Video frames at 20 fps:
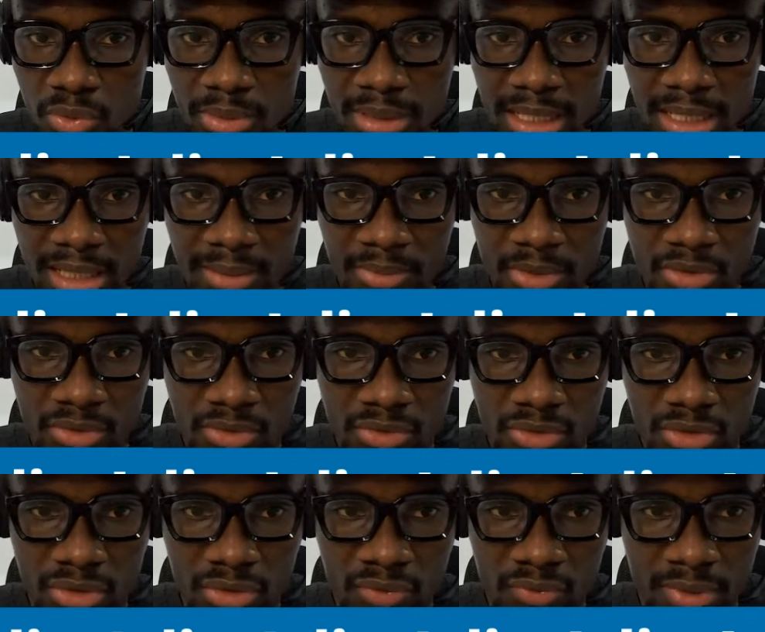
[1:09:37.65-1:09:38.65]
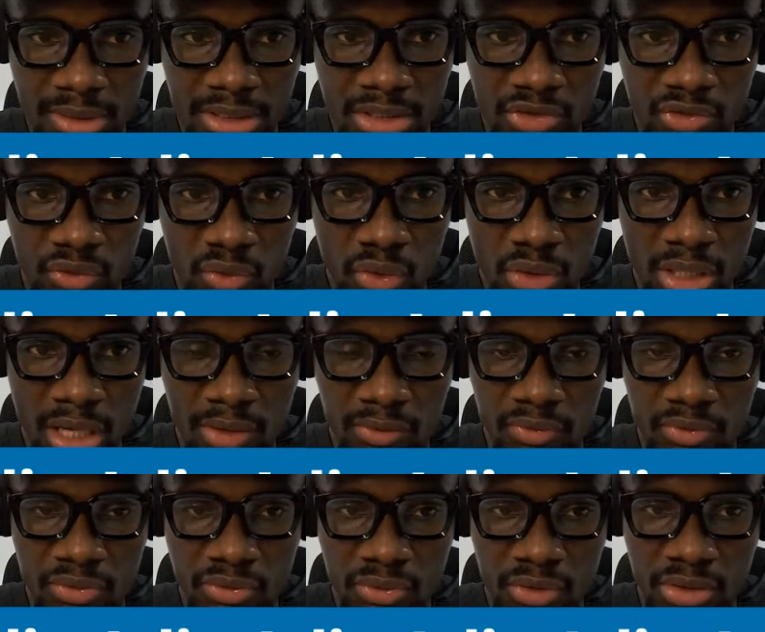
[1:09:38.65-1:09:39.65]
And I'm going to just quickly show you how to
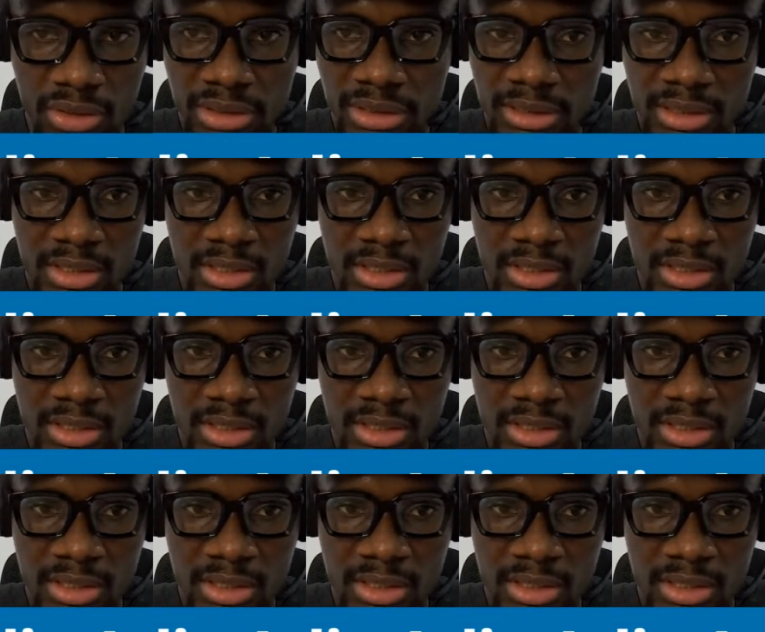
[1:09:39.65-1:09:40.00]
join.